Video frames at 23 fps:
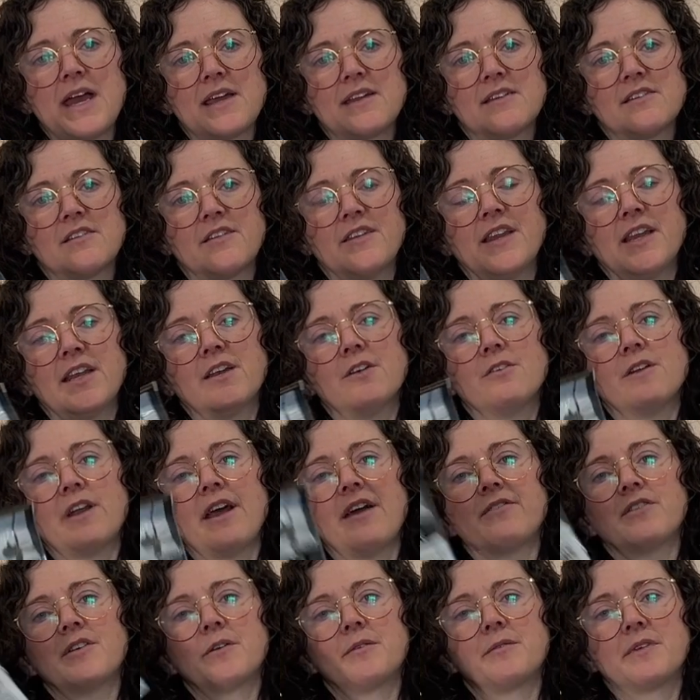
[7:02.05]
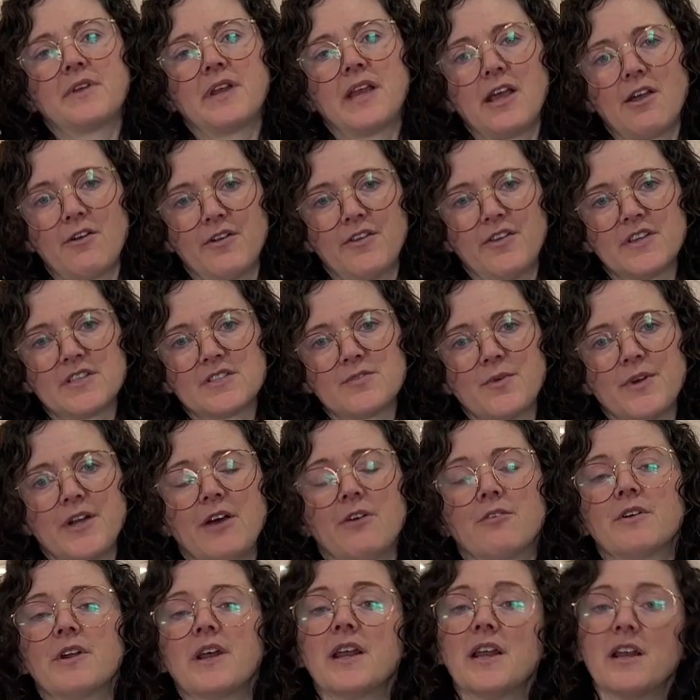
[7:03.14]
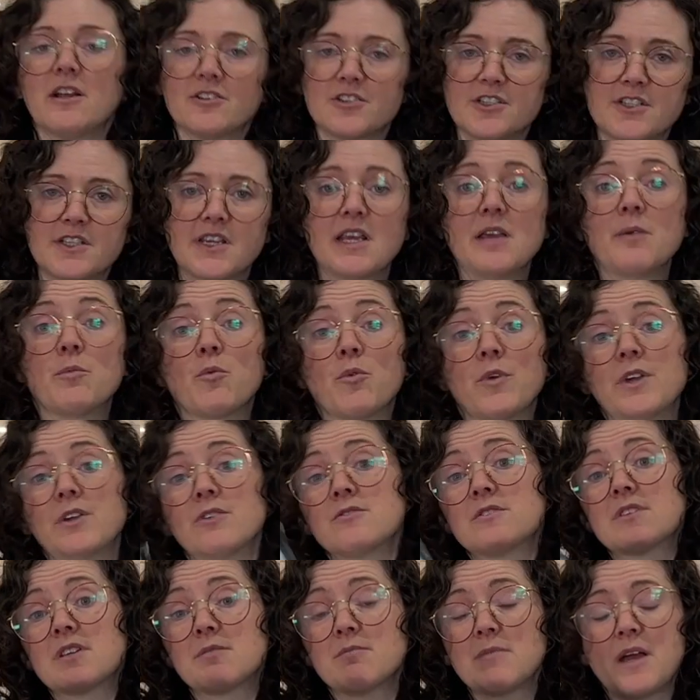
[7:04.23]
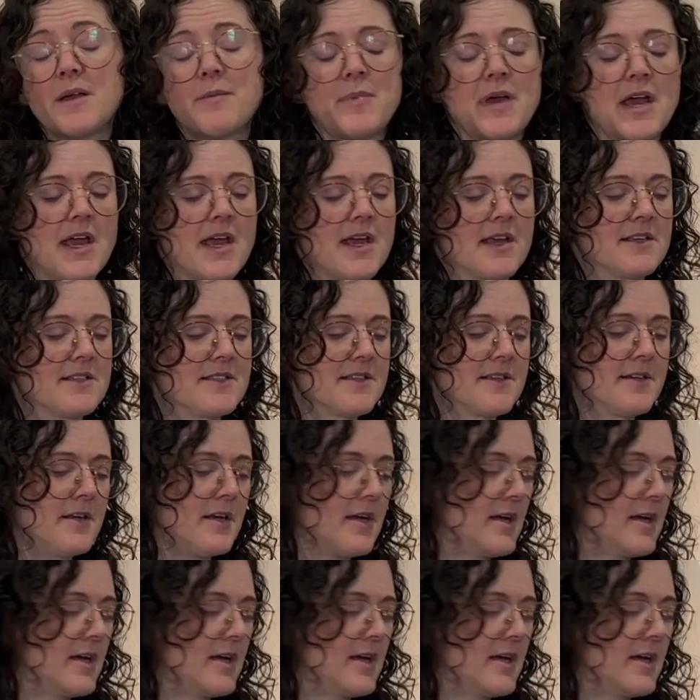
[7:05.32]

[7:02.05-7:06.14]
so that I don't have to carry this one out, and I'll just keep reusing my bags.